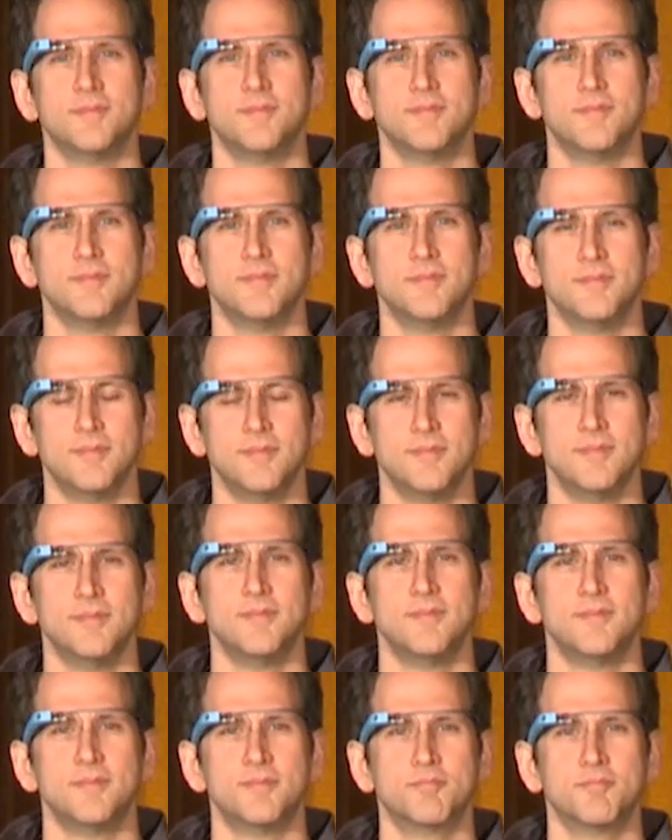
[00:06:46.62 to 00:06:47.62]

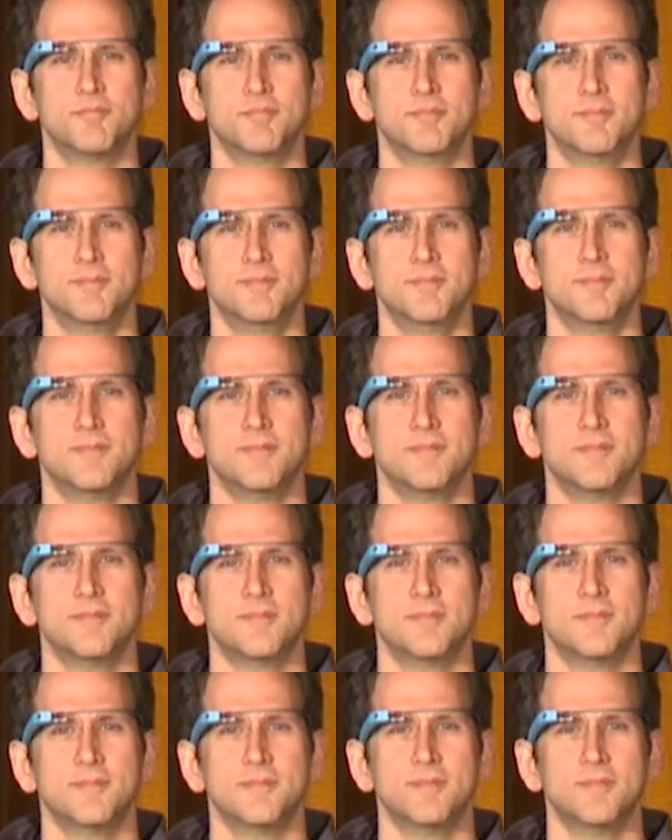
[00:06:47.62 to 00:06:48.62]

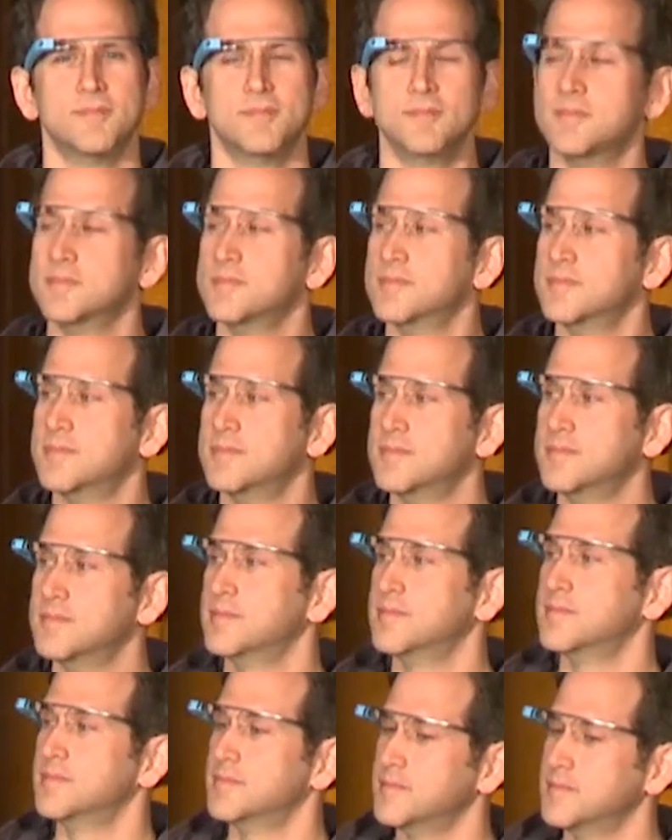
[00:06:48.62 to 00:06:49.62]

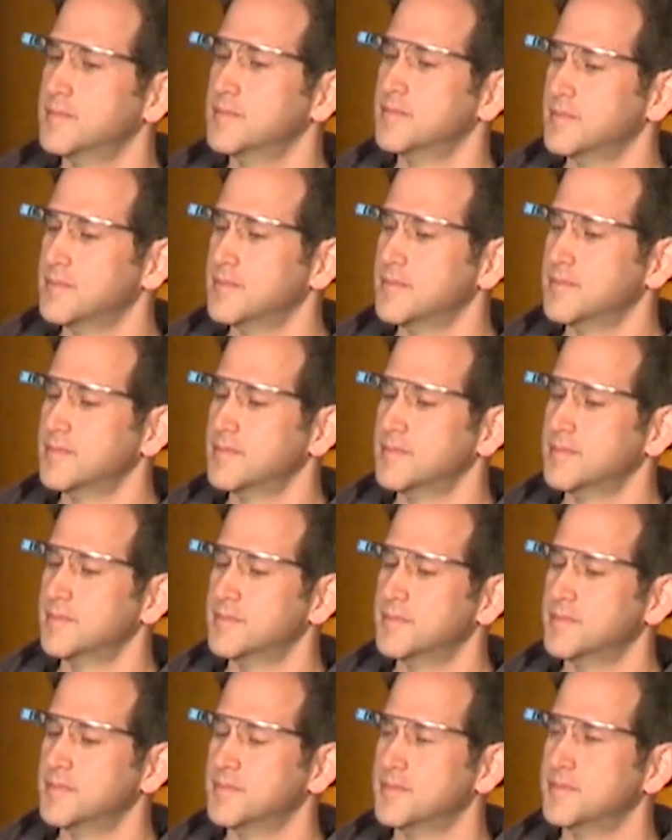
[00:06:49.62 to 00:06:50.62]

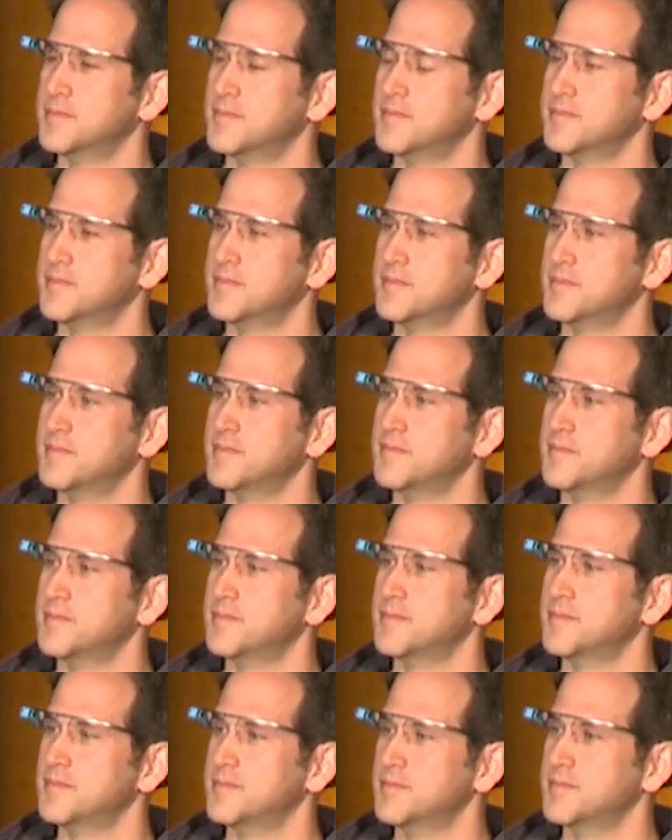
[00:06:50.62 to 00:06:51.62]

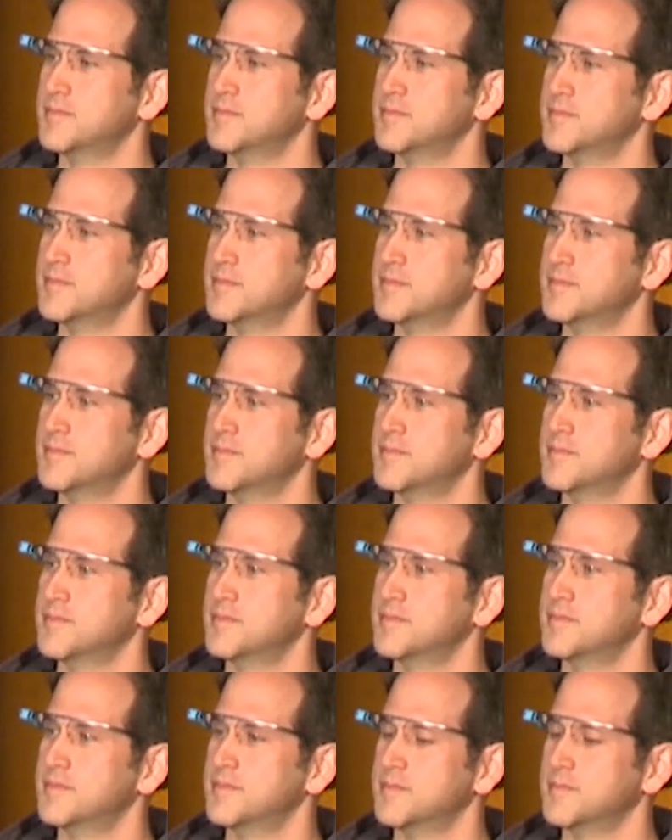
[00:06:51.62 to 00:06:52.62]

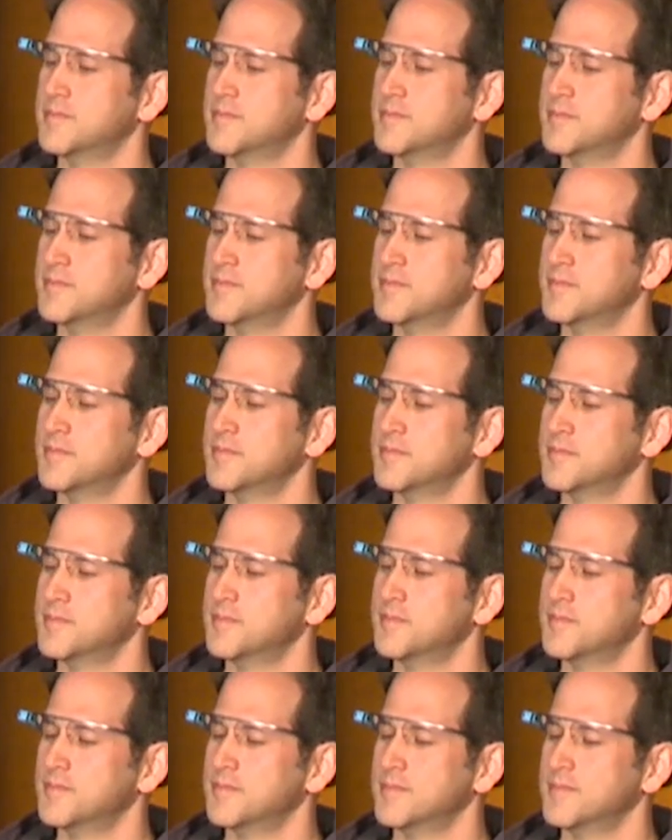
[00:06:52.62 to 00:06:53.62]

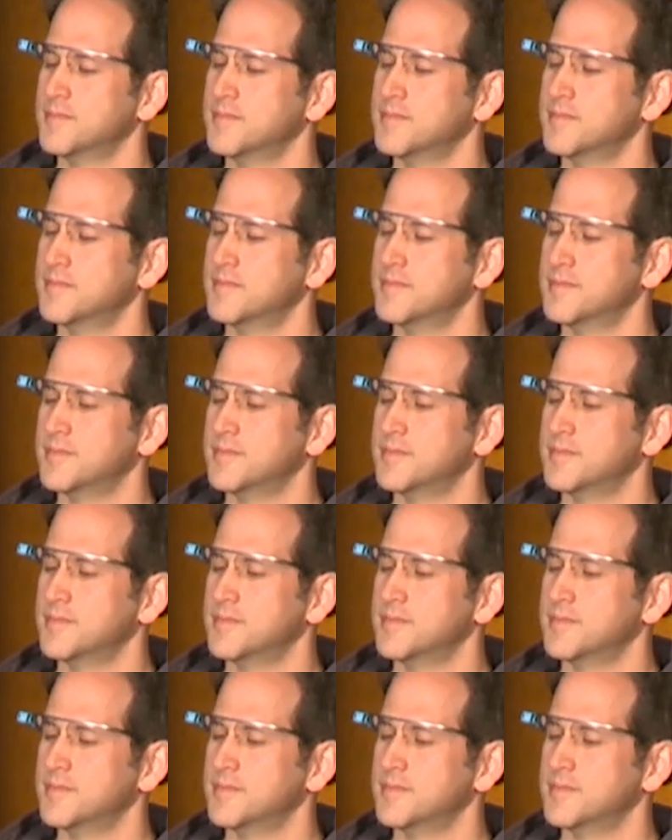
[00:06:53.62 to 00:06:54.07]
(silent)